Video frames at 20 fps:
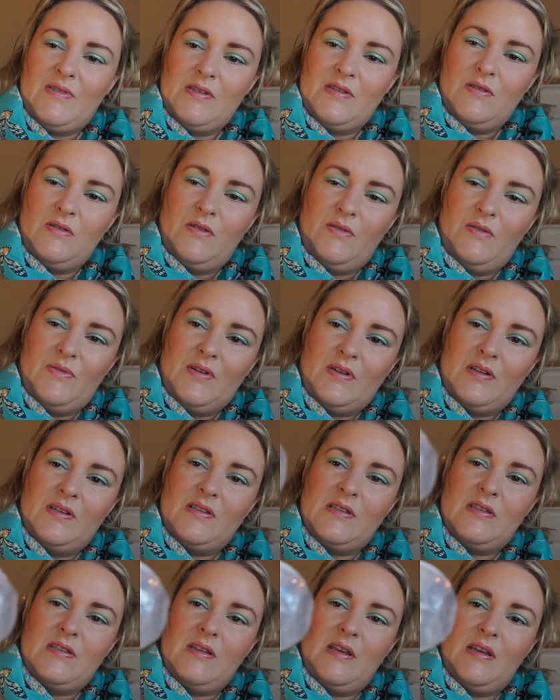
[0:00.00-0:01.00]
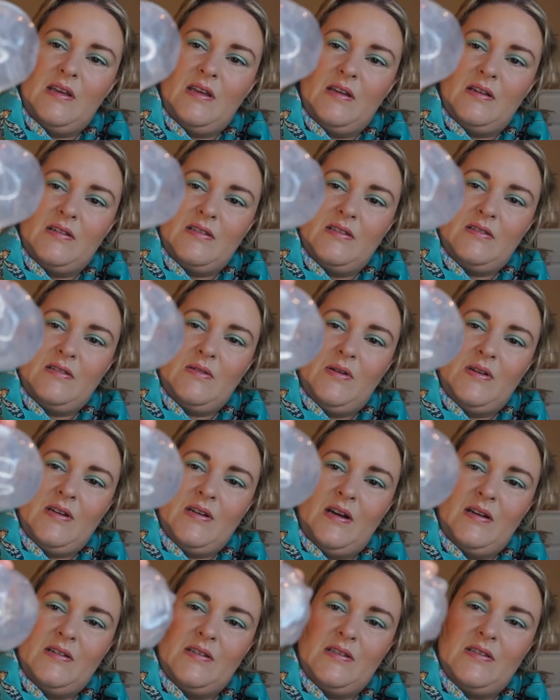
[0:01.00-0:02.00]
I don't know if you can see, because it's quite
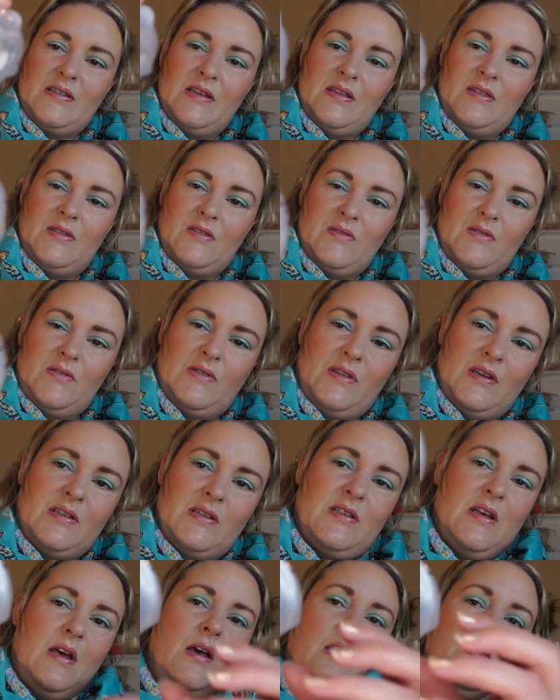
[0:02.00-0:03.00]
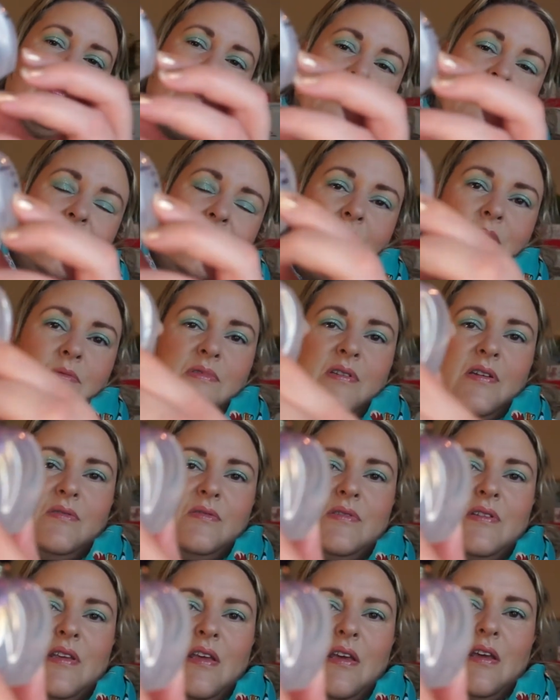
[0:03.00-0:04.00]
hard to see through this, but I am
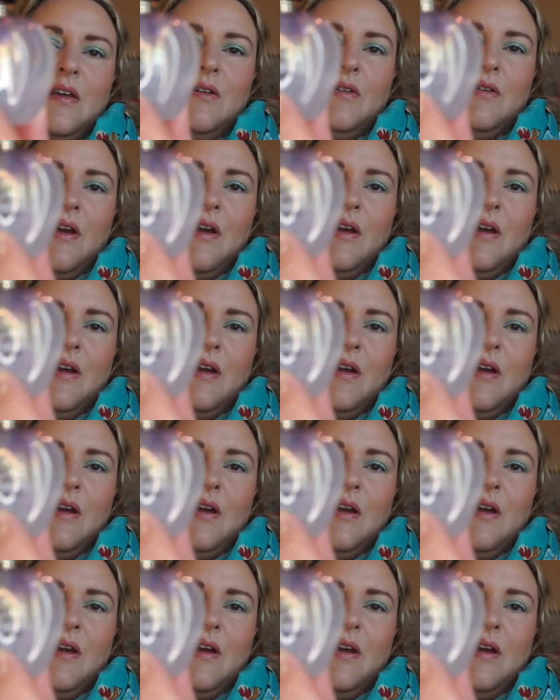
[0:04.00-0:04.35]
down to here,